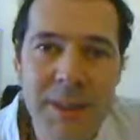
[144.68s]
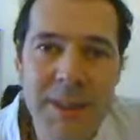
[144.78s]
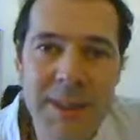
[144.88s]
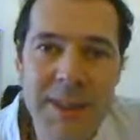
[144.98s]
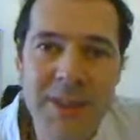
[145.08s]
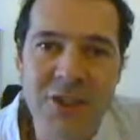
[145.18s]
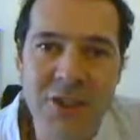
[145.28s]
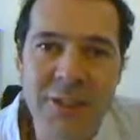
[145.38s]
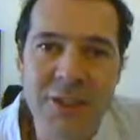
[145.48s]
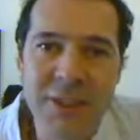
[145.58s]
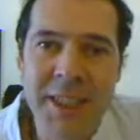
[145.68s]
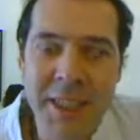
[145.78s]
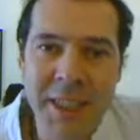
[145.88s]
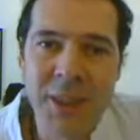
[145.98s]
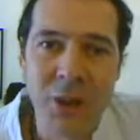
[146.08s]
It's just
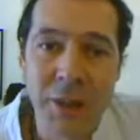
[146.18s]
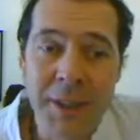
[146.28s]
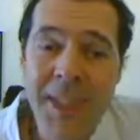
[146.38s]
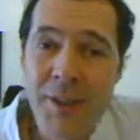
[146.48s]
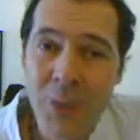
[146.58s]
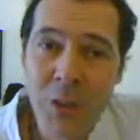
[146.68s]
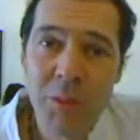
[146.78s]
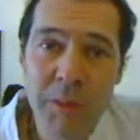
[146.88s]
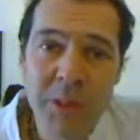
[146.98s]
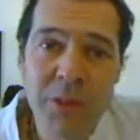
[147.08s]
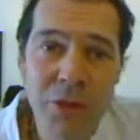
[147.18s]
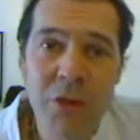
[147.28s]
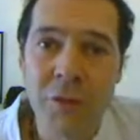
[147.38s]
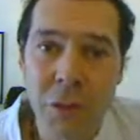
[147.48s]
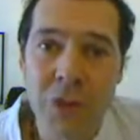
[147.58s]
the nature of it. And that's probably the
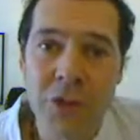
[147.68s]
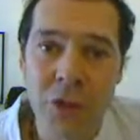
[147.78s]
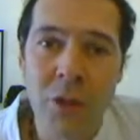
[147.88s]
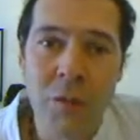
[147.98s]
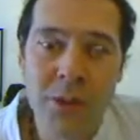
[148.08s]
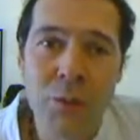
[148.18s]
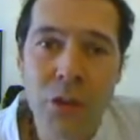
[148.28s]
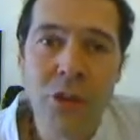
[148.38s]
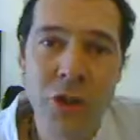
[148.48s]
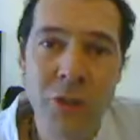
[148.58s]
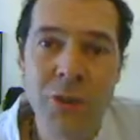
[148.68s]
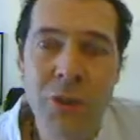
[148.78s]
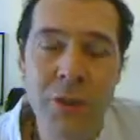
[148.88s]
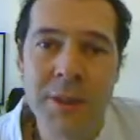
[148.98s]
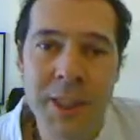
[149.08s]
true of most jobs. Most jobs
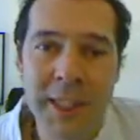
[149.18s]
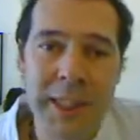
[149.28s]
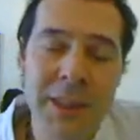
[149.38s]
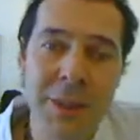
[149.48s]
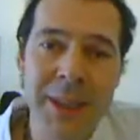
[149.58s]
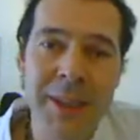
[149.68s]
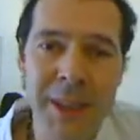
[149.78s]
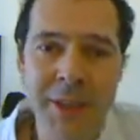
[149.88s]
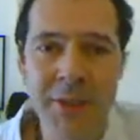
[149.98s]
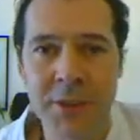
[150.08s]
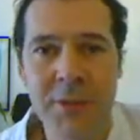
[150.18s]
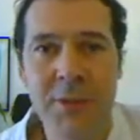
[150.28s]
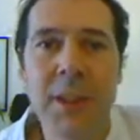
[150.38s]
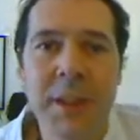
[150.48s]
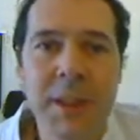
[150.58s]
don't take 20 years
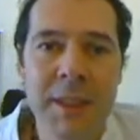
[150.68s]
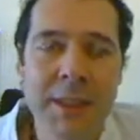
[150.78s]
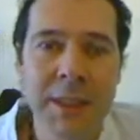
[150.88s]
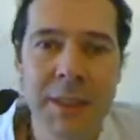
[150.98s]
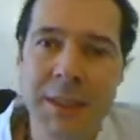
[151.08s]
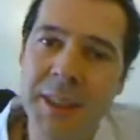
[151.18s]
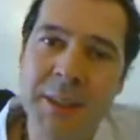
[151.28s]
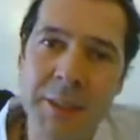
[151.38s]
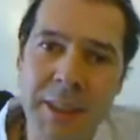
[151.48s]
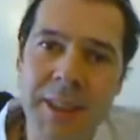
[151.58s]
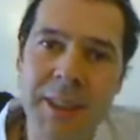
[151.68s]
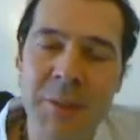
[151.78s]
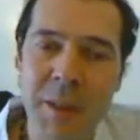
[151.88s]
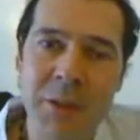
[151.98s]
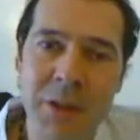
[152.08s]
of skill and experience
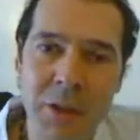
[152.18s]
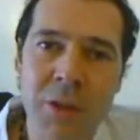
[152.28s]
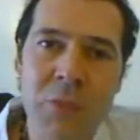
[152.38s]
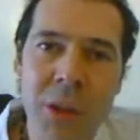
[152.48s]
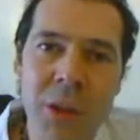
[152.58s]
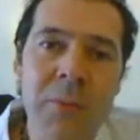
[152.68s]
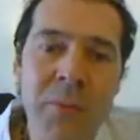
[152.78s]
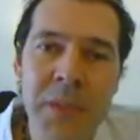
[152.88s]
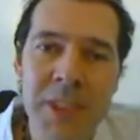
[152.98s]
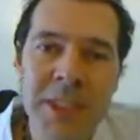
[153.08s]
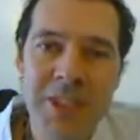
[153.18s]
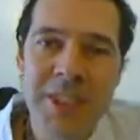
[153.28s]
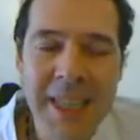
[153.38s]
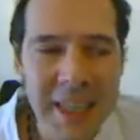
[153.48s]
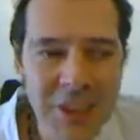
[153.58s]
to be able to do them well. It
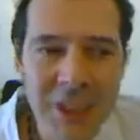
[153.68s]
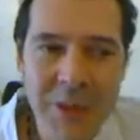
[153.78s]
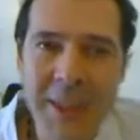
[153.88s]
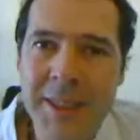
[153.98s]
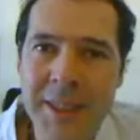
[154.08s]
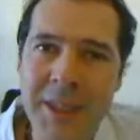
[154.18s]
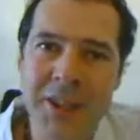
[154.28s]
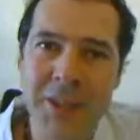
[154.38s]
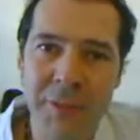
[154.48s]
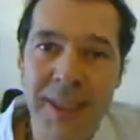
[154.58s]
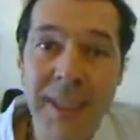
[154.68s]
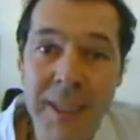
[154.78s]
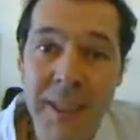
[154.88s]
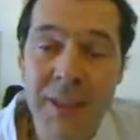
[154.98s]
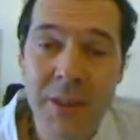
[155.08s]
just takes you 20 years to
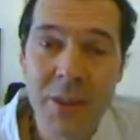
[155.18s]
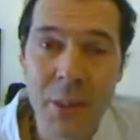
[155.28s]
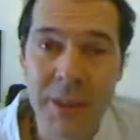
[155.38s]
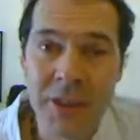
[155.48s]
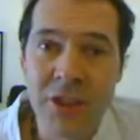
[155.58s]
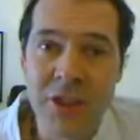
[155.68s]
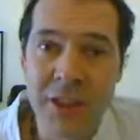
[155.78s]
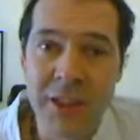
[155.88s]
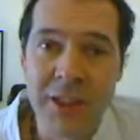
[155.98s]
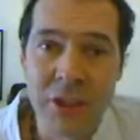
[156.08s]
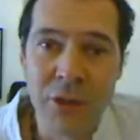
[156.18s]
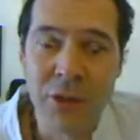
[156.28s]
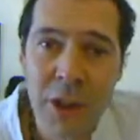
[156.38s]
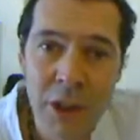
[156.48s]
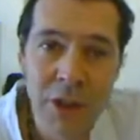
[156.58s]
find what it is you're trying to
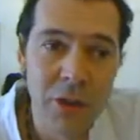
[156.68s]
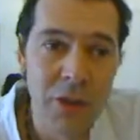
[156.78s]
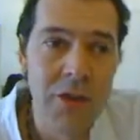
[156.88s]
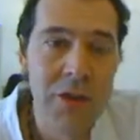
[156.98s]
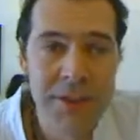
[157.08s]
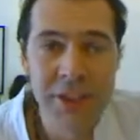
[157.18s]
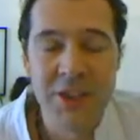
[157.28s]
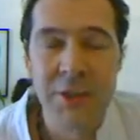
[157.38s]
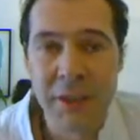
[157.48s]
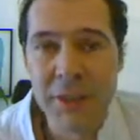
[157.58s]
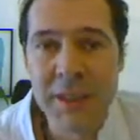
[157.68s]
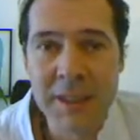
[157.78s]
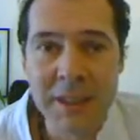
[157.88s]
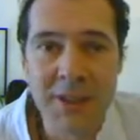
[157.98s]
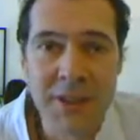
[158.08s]
do, or it takes you
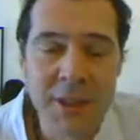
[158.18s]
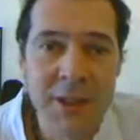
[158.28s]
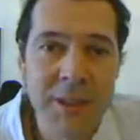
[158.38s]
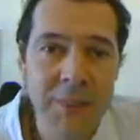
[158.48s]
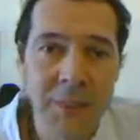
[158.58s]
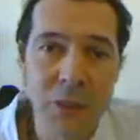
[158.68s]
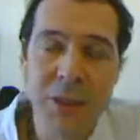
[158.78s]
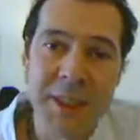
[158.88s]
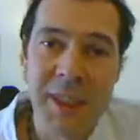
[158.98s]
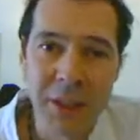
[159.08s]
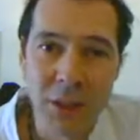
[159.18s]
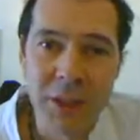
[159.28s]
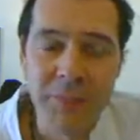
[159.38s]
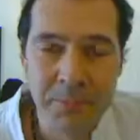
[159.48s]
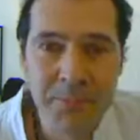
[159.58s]
15 years before you start
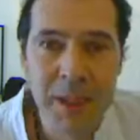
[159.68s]
looking.